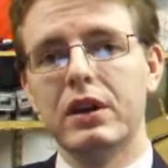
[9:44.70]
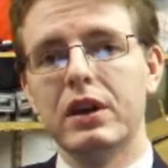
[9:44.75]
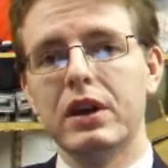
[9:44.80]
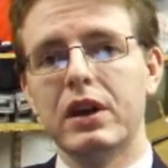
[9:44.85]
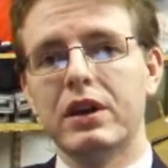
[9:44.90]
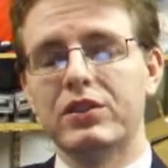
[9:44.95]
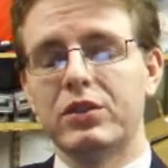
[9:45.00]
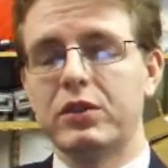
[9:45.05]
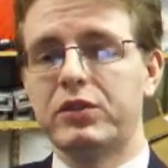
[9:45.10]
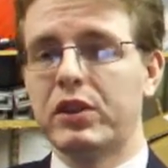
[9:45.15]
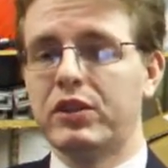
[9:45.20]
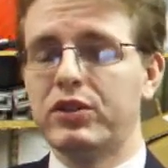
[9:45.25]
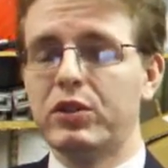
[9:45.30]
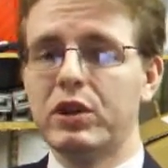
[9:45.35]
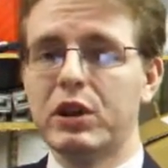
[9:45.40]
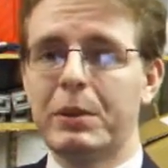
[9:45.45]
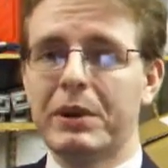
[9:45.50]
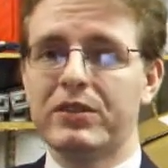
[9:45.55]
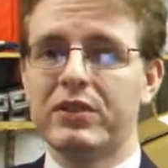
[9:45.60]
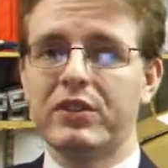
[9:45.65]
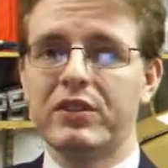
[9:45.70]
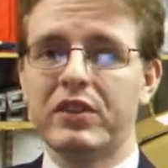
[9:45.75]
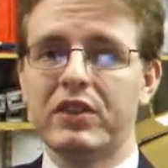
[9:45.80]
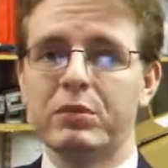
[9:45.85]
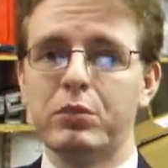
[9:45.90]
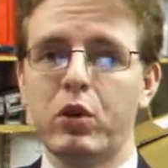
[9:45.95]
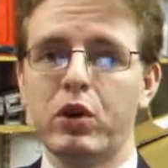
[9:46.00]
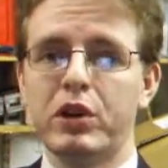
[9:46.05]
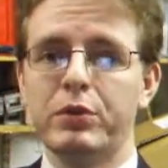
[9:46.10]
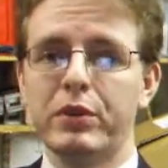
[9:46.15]
So if they do get back to the centre
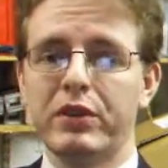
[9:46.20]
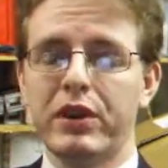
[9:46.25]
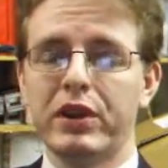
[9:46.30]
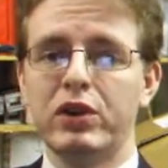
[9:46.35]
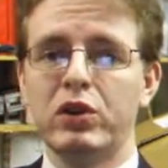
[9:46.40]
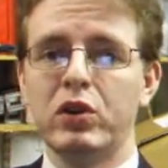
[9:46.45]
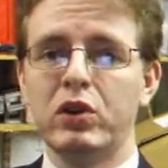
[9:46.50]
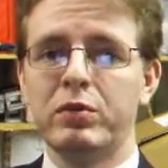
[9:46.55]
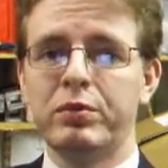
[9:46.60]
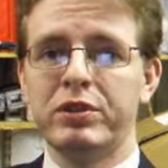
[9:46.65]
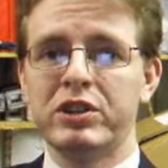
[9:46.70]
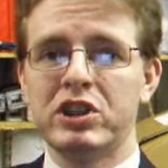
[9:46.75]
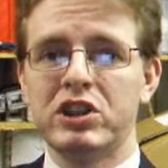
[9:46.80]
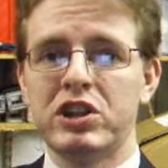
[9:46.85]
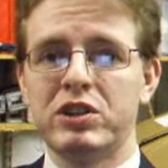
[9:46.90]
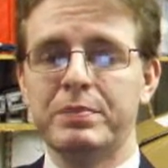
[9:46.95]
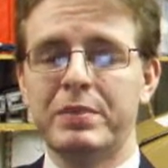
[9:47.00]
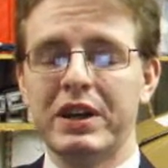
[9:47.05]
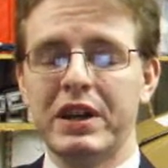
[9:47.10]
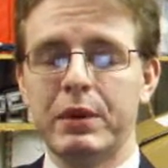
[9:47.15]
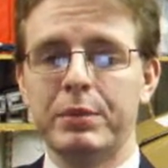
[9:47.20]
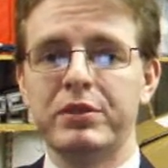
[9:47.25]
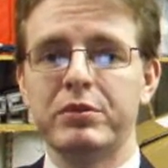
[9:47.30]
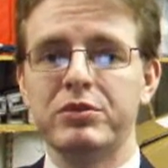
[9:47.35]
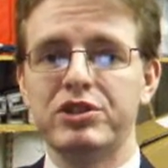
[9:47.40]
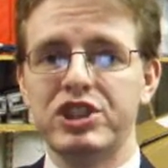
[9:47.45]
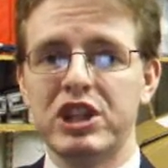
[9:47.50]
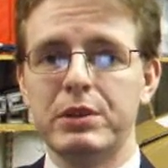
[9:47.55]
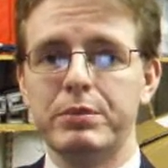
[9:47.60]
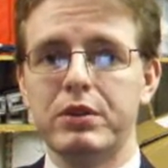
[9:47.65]
monument, they could pick up some
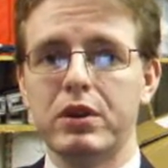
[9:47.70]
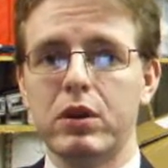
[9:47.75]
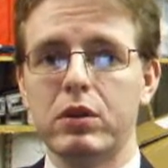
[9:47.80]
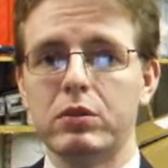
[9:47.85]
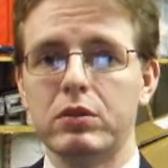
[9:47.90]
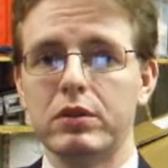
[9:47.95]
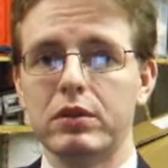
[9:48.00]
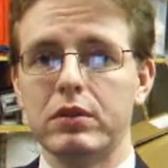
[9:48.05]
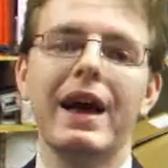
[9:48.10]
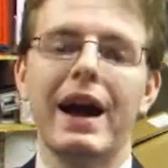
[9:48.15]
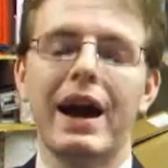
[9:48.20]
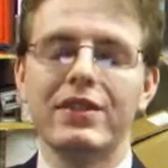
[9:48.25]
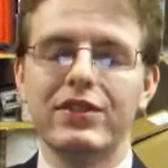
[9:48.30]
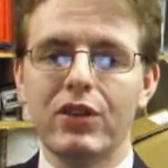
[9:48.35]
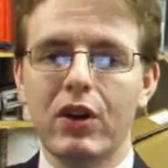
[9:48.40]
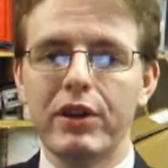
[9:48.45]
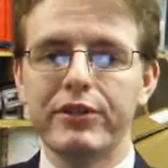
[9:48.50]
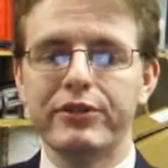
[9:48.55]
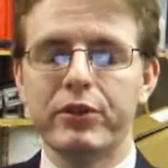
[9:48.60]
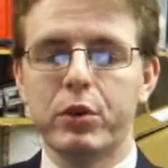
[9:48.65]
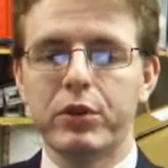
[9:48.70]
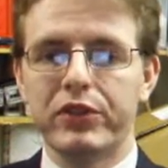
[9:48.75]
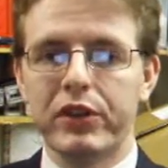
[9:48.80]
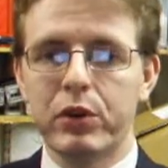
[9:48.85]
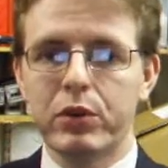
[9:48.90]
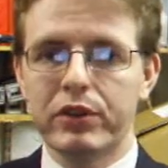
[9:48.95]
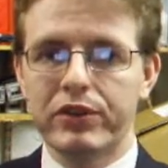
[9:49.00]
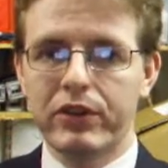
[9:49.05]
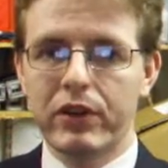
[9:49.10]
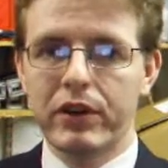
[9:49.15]
cheap gold. As night falls, they all
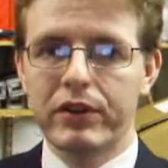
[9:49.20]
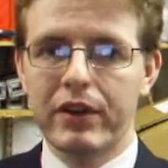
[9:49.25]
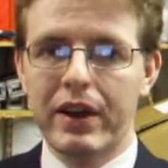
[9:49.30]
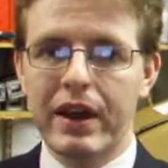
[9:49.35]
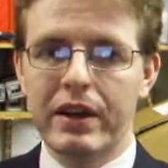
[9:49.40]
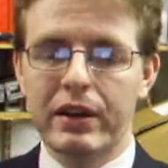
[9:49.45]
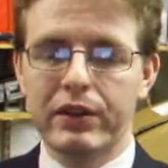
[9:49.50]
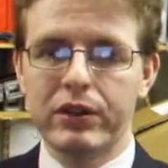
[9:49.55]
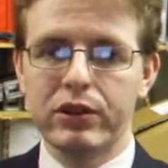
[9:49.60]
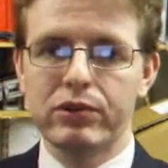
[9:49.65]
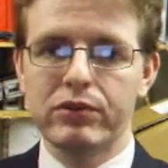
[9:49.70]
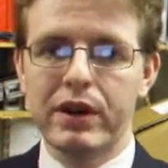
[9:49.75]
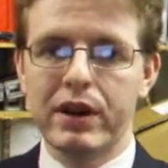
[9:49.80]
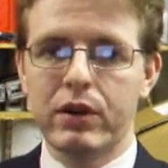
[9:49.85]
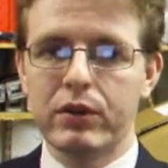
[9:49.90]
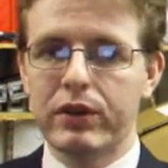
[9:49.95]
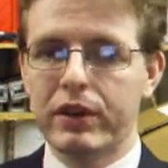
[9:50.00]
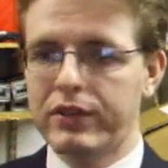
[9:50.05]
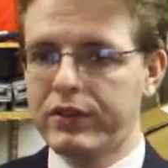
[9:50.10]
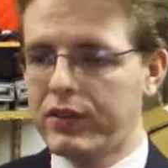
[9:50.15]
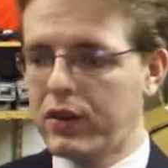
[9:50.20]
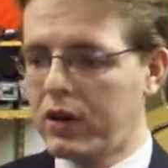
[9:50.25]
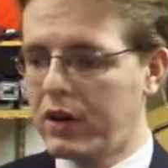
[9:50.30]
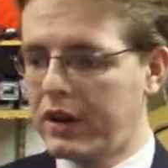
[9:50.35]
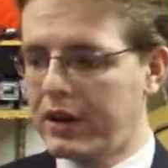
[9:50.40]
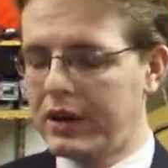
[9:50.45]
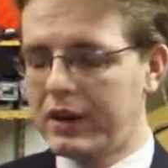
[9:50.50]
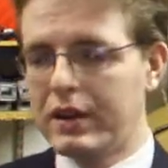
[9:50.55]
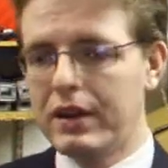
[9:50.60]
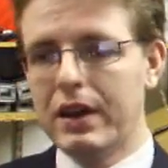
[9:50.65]
decide to head underground. They start
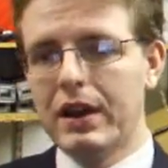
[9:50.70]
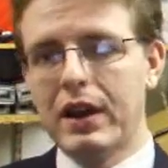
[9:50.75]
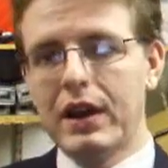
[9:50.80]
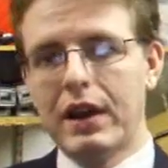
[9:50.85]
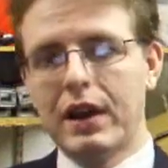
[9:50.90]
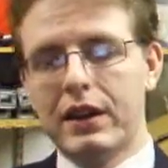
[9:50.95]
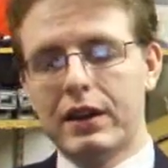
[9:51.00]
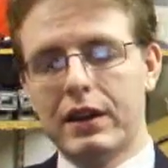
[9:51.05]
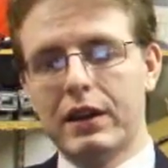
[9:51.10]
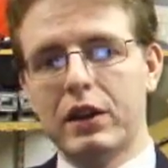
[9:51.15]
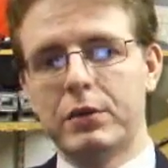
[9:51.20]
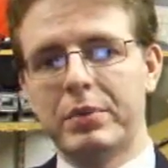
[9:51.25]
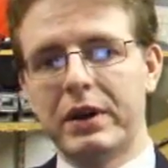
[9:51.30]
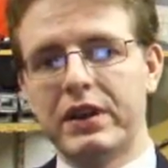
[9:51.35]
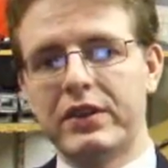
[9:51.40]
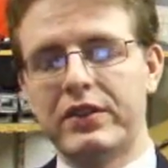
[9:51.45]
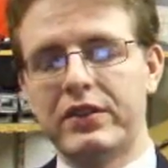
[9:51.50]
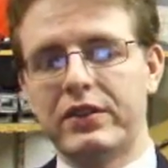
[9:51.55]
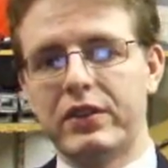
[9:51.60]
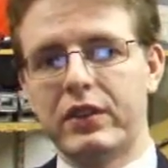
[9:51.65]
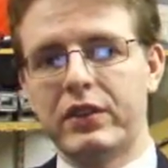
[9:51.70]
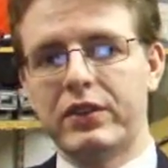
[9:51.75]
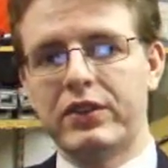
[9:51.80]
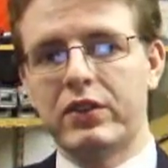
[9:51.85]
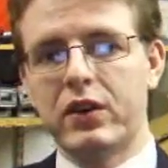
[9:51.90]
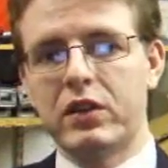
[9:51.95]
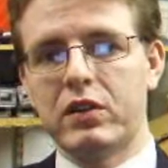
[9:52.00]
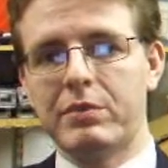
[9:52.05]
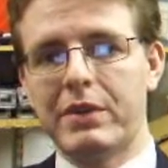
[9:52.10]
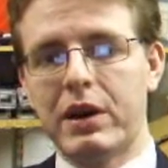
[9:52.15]
a little base
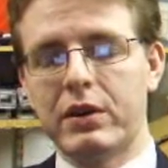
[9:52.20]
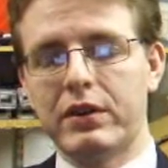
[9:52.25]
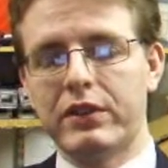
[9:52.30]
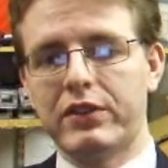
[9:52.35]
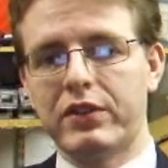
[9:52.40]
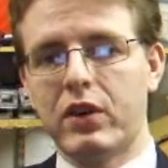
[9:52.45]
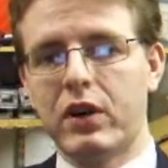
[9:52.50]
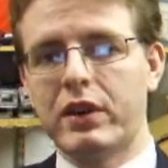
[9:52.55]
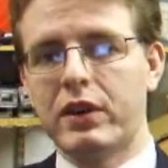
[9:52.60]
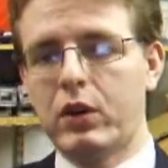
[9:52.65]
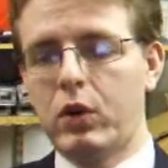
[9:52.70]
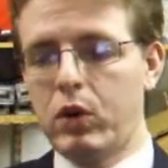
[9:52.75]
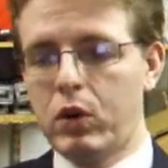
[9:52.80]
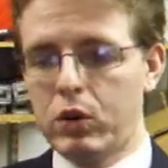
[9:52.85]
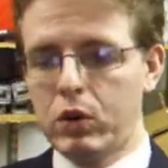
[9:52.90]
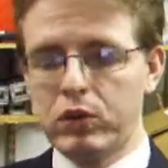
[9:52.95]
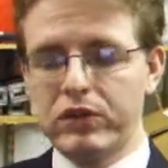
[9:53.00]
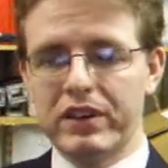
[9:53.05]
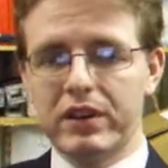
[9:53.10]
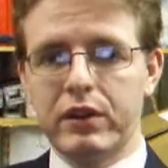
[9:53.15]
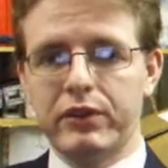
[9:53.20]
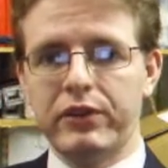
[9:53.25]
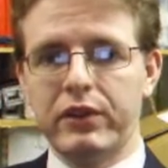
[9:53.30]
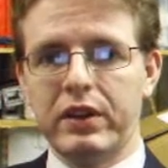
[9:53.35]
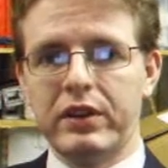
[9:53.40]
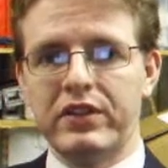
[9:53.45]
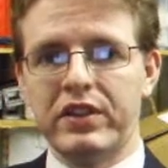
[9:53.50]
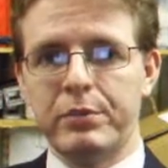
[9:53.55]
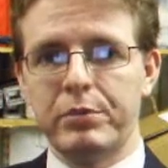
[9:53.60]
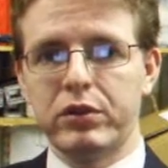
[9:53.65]
inside a mountainside on an all dig off
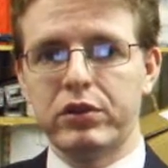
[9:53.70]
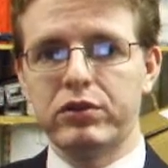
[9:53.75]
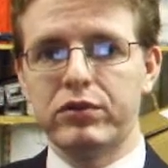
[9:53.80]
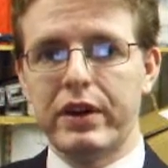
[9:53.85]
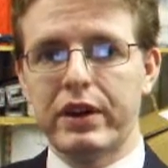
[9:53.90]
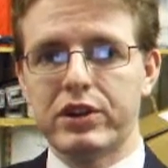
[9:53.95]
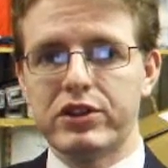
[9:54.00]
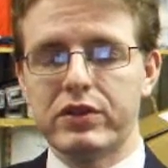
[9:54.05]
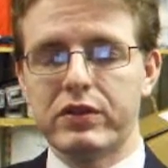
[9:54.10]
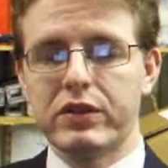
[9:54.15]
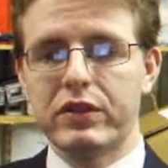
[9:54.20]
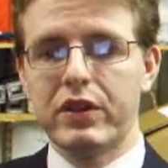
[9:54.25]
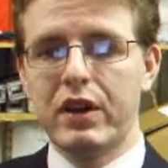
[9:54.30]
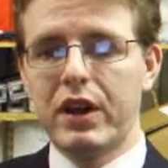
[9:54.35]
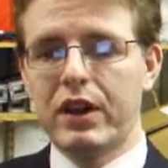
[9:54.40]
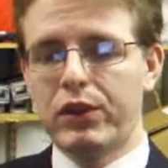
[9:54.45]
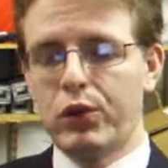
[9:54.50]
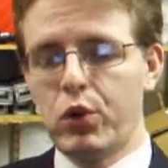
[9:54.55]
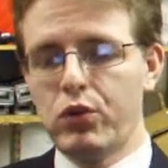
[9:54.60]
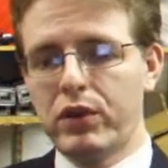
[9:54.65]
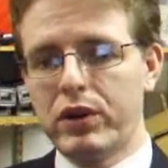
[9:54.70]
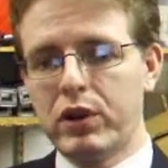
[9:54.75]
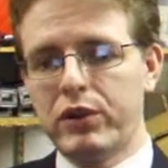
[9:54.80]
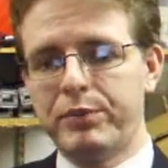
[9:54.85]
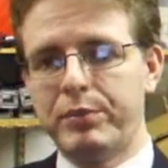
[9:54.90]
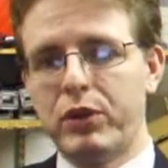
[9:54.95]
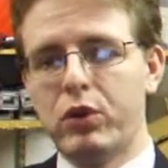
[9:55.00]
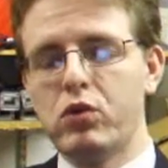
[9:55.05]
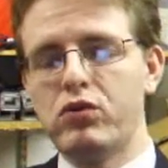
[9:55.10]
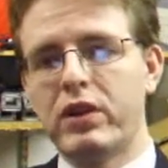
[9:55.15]
in separate directions. They're all running off,
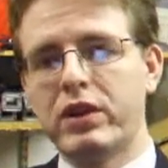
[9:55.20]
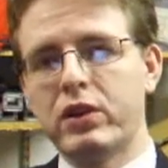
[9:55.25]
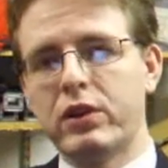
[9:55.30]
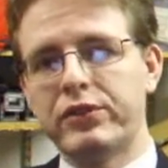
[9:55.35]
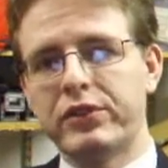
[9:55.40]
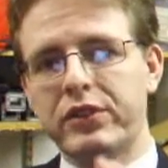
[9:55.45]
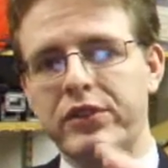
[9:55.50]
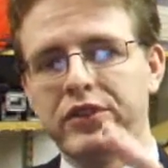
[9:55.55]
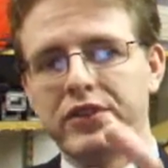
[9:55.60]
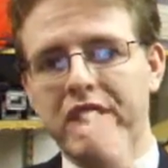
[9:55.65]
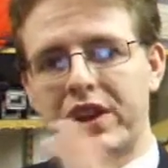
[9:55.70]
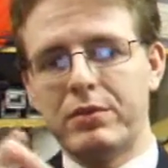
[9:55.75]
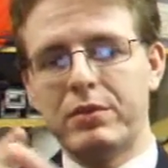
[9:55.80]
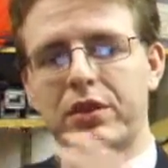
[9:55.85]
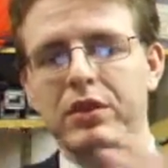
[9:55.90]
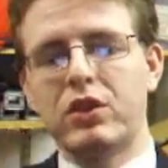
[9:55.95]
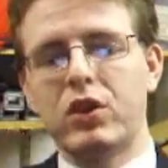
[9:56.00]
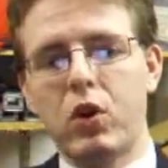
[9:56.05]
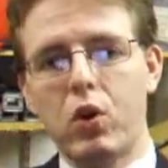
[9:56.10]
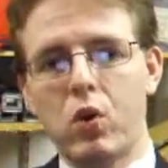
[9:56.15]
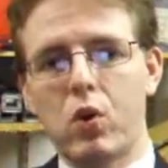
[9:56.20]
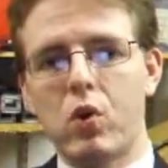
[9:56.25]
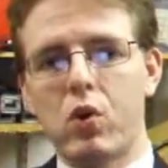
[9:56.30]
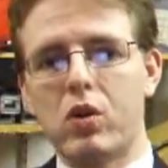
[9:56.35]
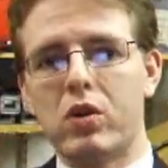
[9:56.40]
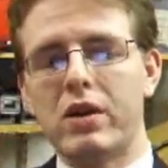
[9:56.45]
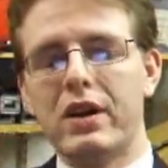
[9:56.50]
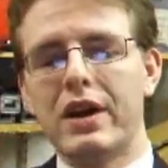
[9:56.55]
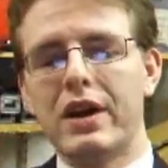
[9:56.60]
but they're all running off the same core.